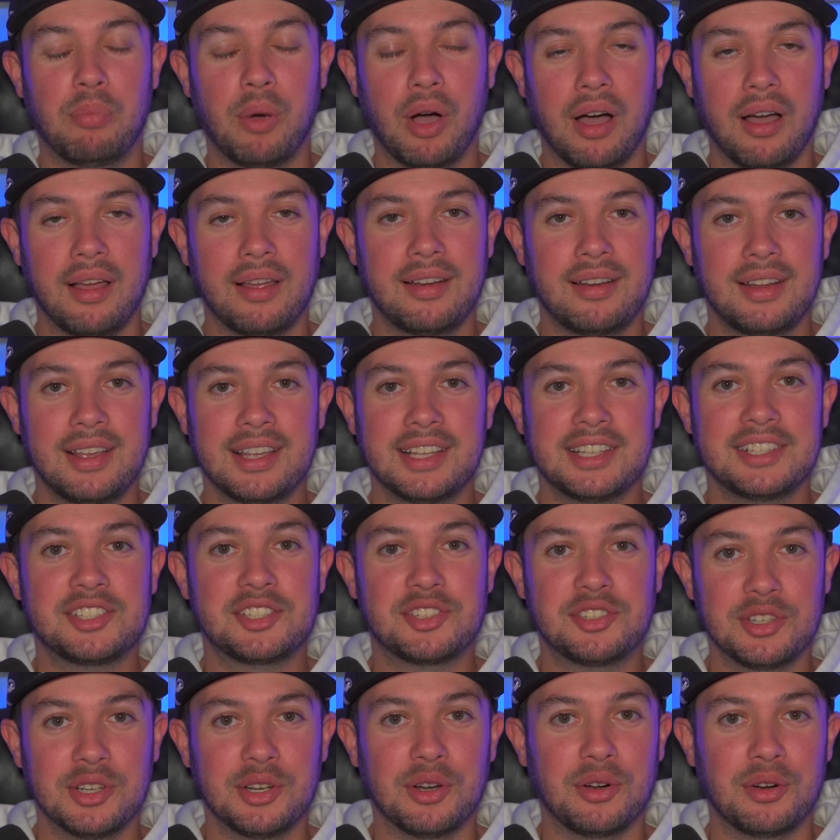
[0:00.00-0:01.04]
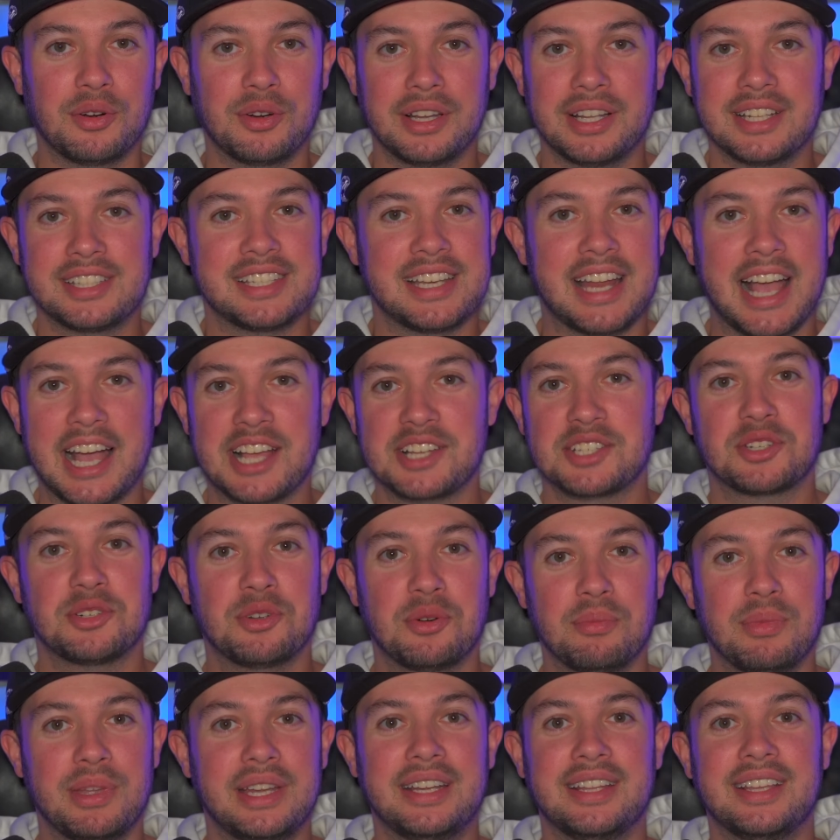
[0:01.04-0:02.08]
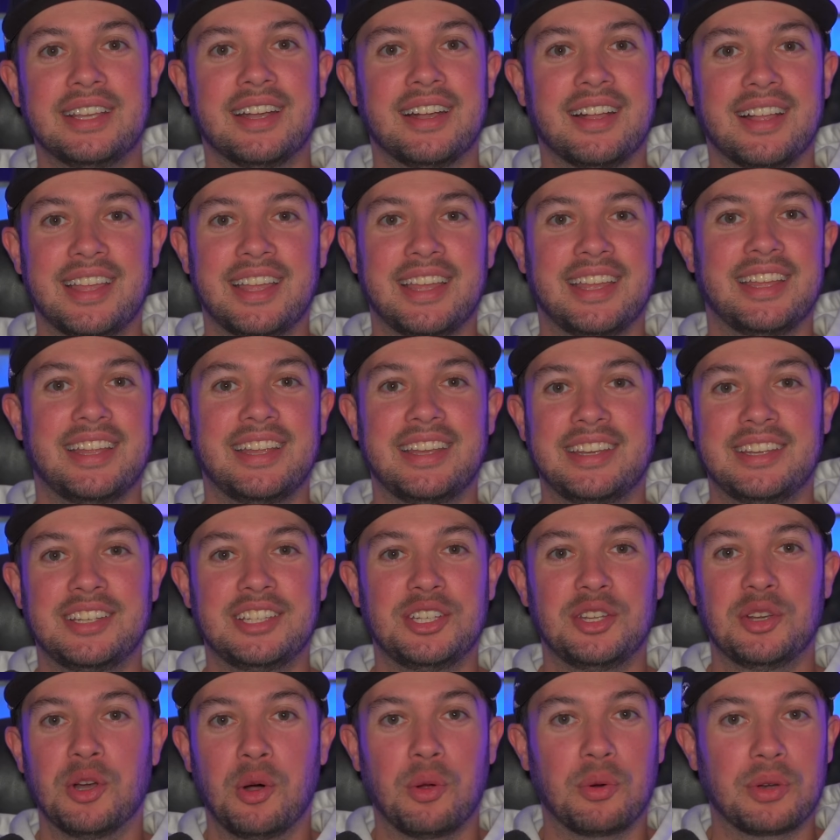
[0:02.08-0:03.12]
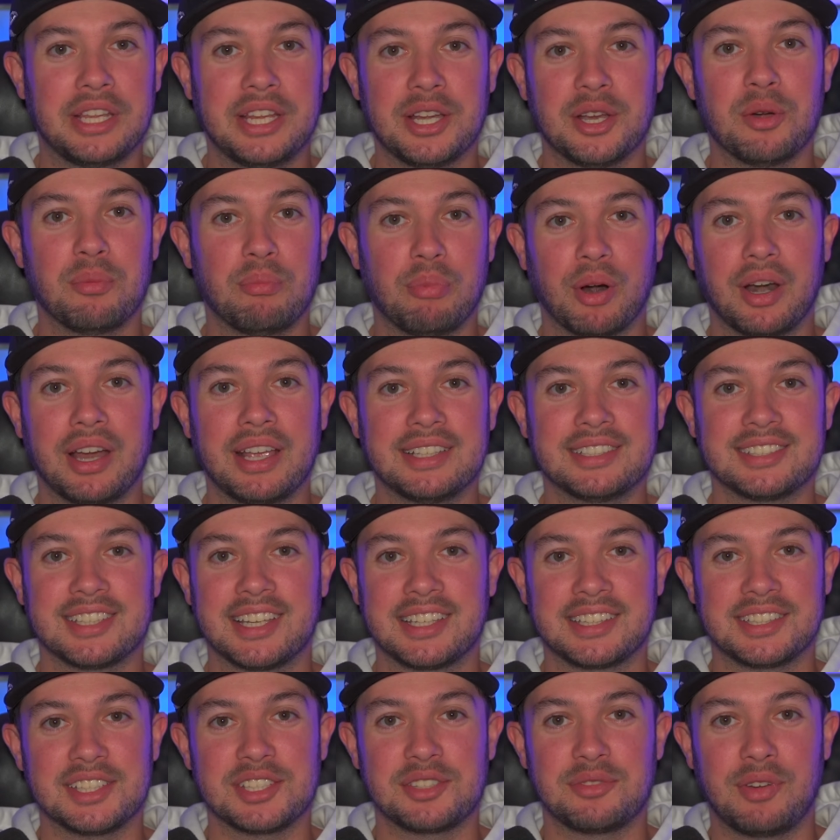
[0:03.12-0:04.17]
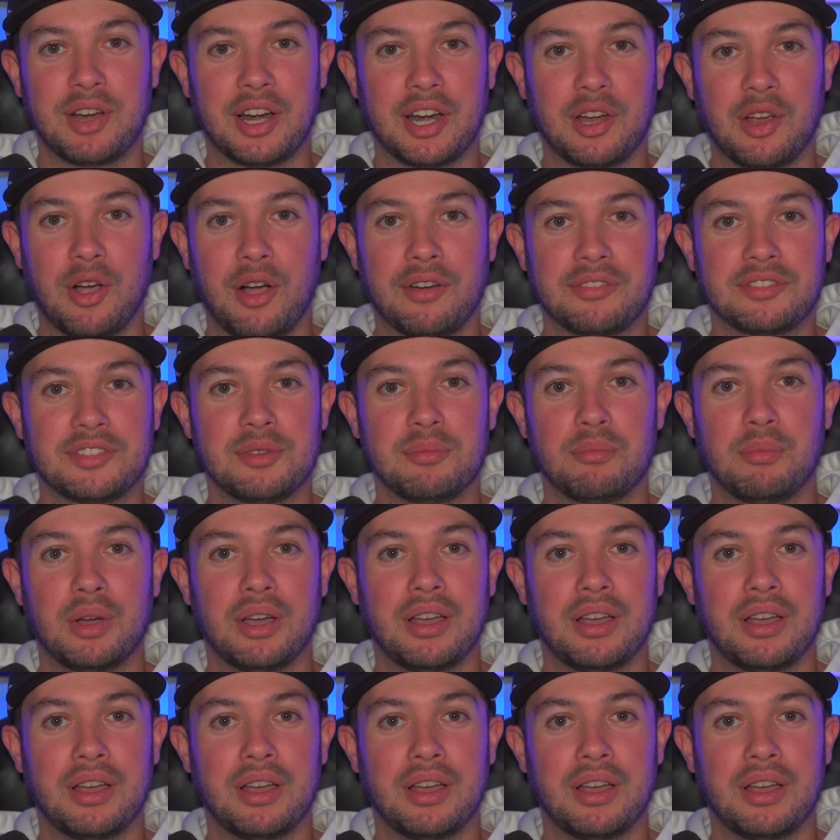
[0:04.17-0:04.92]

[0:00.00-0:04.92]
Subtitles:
But still, it's national media, and you don't hear praise like this very often.